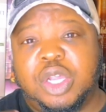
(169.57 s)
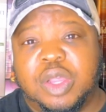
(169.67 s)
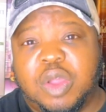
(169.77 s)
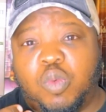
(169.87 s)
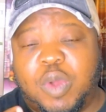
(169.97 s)

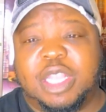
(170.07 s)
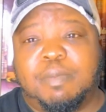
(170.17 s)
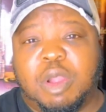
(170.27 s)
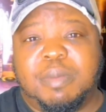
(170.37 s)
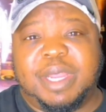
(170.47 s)
when the
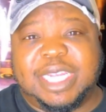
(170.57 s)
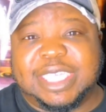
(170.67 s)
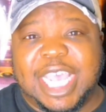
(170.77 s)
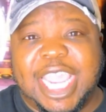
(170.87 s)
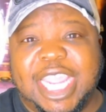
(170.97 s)
bourbon is
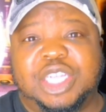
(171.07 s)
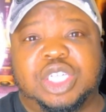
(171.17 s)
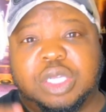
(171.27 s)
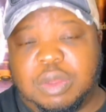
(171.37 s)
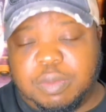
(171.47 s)

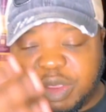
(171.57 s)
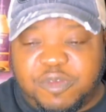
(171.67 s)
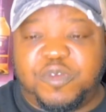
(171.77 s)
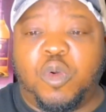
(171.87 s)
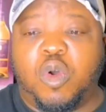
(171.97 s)
aged.
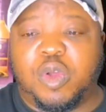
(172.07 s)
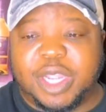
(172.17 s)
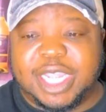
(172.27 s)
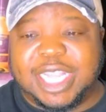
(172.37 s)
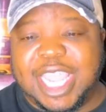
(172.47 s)
Before
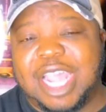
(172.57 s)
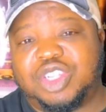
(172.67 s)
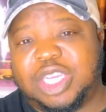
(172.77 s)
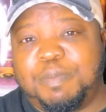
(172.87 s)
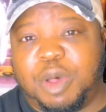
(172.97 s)
they
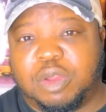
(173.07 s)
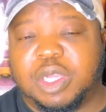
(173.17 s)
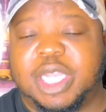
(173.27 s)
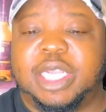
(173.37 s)
actually bottle it,